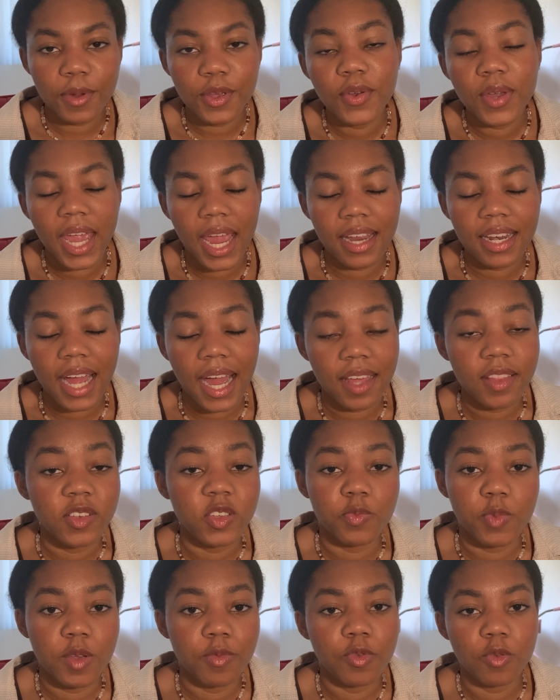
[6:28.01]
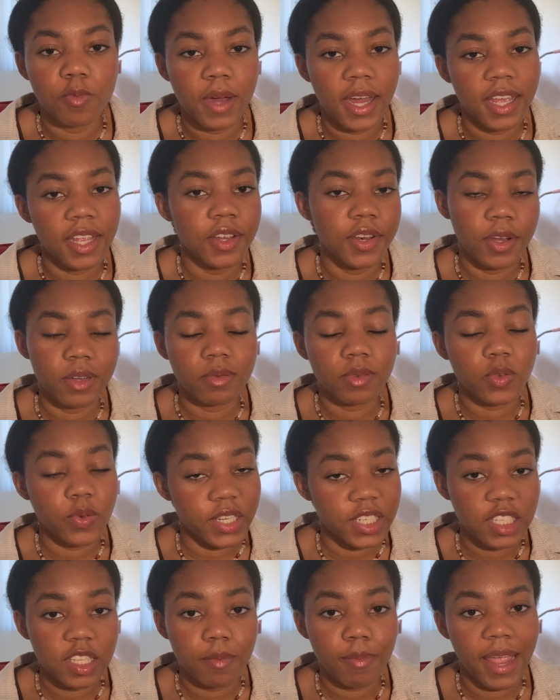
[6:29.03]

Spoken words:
But you can hide those people by, switching the